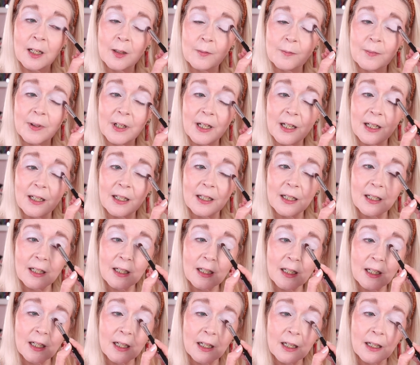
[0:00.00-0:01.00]
But
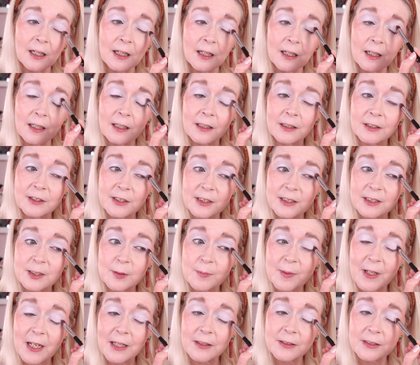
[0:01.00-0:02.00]
just
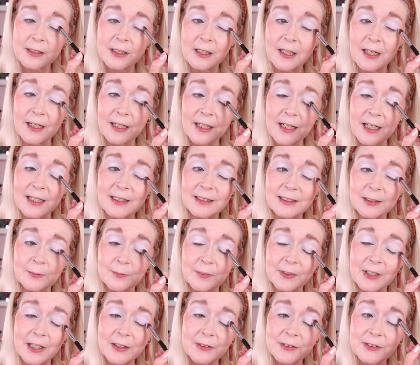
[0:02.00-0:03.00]
to be able to like let
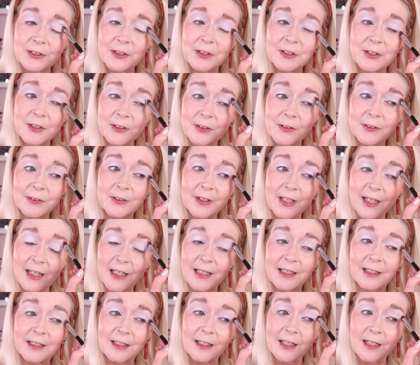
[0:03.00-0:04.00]
someone else do the cooking and